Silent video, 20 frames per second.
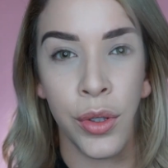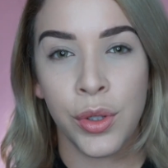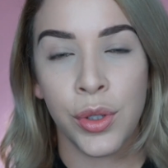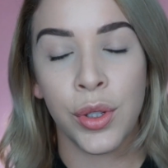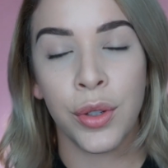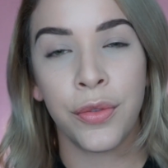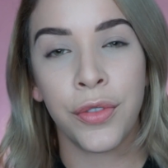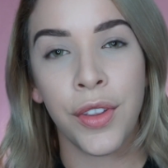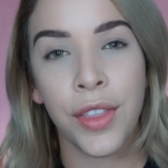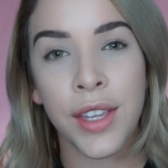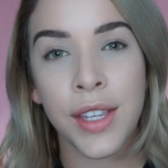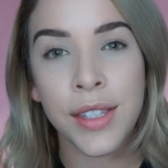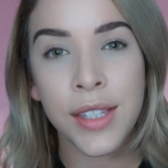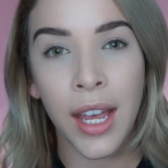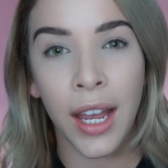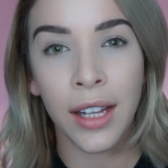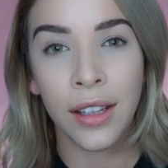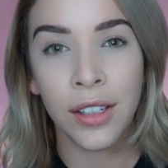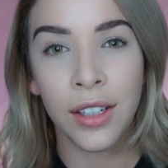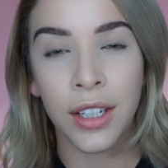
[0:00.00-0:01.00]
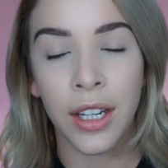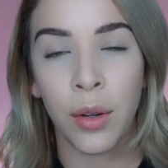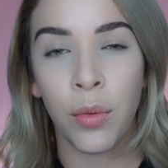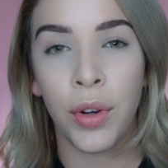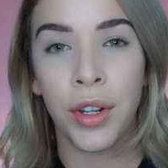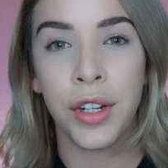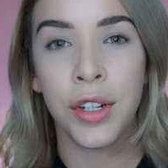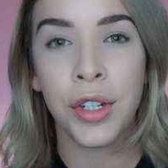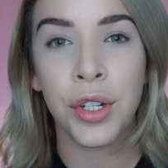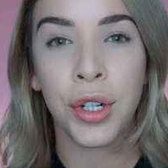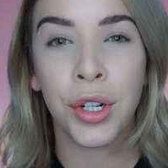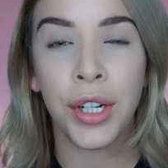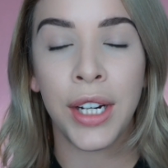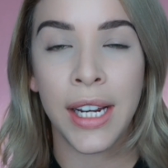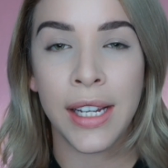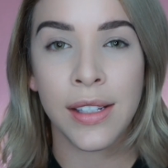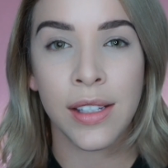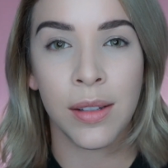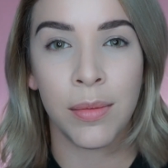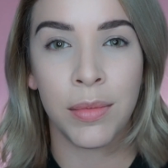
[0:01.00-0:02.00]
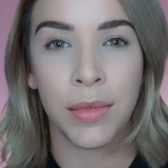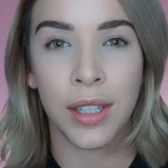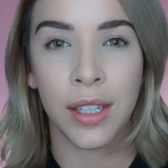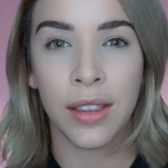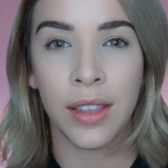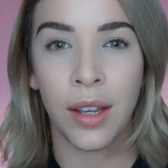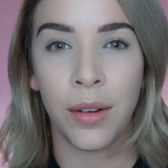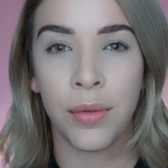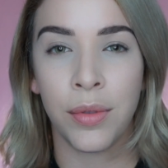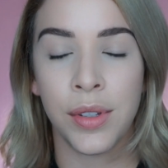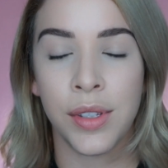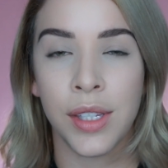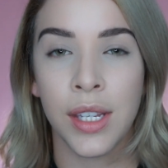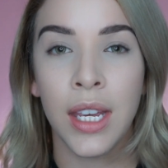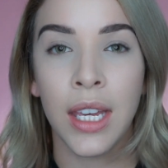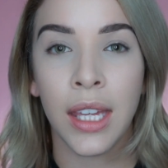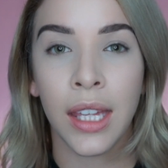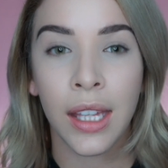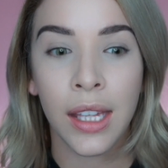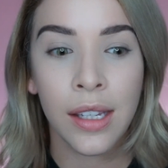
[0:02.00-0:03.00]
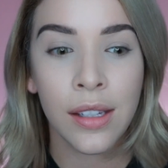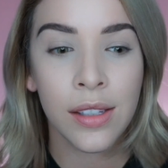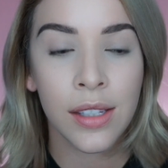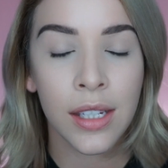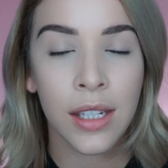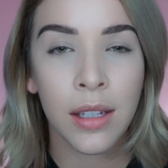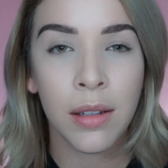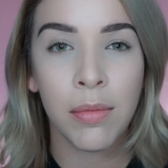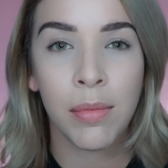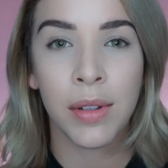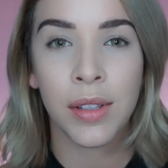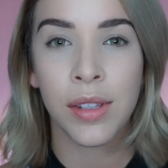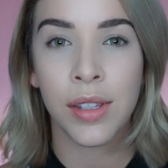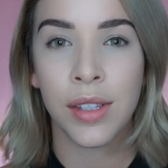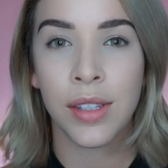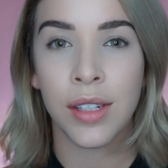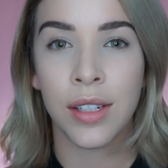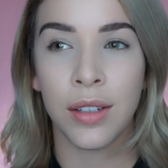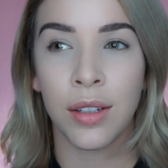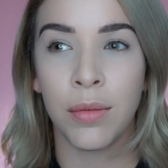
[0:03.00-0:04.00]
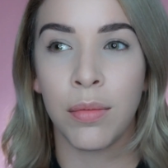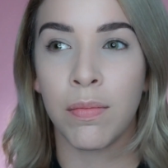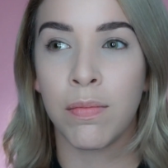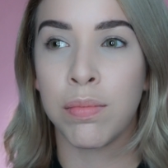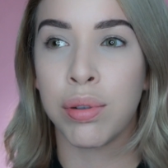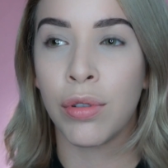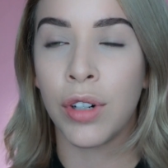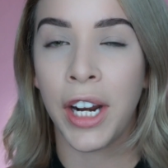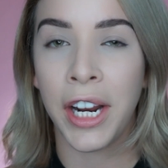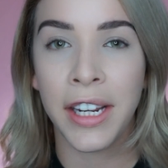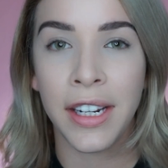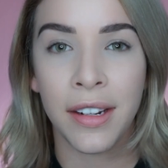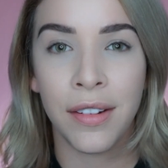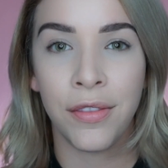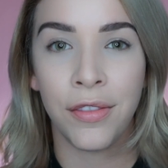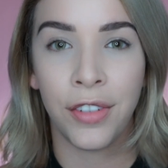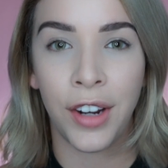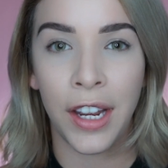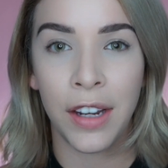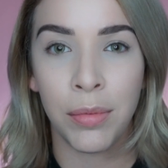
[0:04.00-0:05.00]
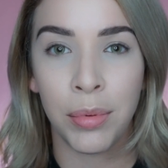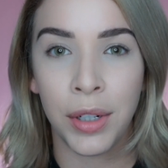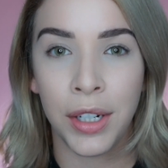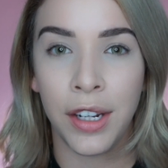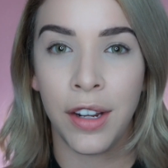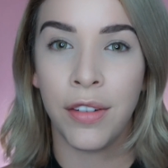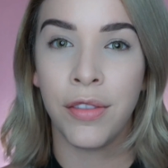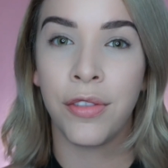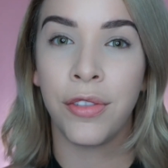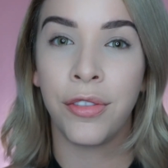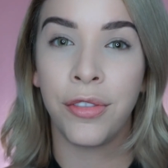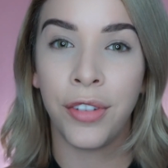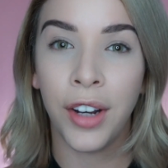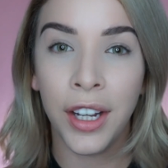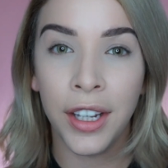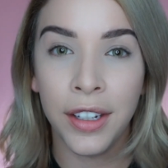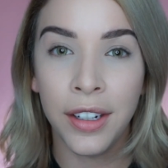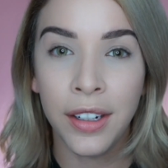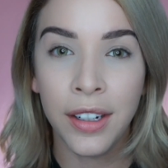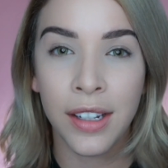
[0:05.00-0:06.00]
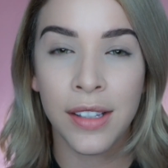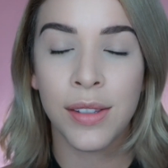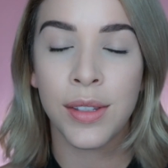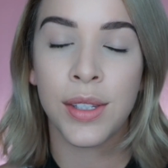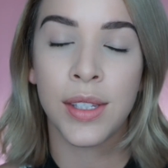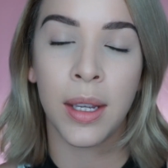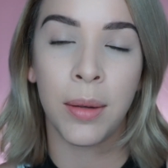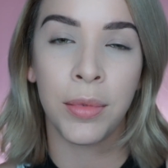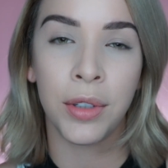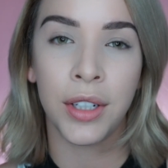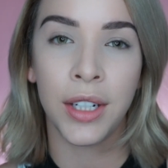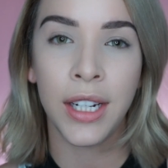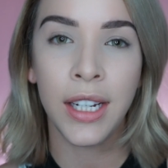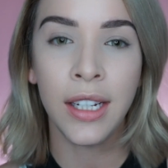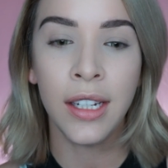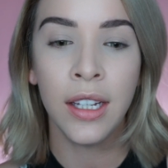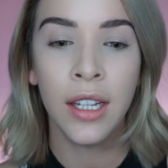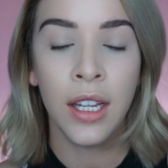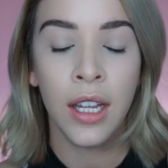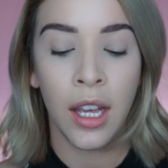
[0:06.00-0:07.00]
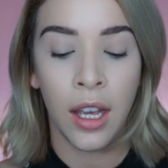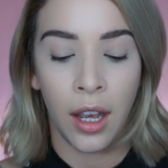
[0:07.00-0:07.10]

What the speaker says: So for this eye look, I wanted to create something that was easy but still bright and vibrant and fun and summery.